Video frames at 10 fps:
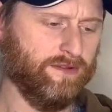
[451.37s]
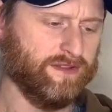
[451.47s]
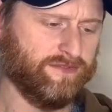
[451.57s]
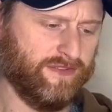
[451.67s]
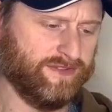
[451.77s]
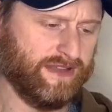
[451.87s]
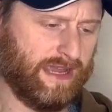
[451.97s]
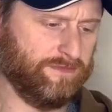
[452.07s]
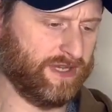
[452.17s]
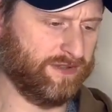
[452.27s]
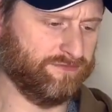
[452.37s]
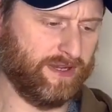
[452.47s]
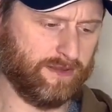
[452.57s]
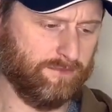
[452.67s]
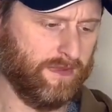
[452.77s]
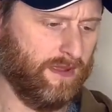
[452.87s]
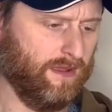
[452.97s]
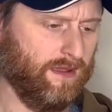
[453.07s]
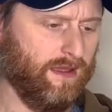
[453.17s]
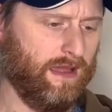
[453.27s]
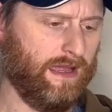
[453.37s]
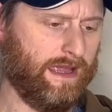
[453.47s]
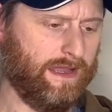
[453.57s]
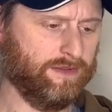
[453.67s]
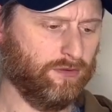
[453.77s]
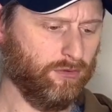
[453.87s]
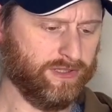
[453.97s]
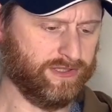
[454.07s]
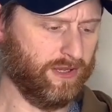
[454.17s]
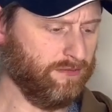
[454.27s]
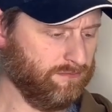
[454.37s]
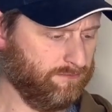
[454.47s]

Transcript: it's for the same chest rig. And all you do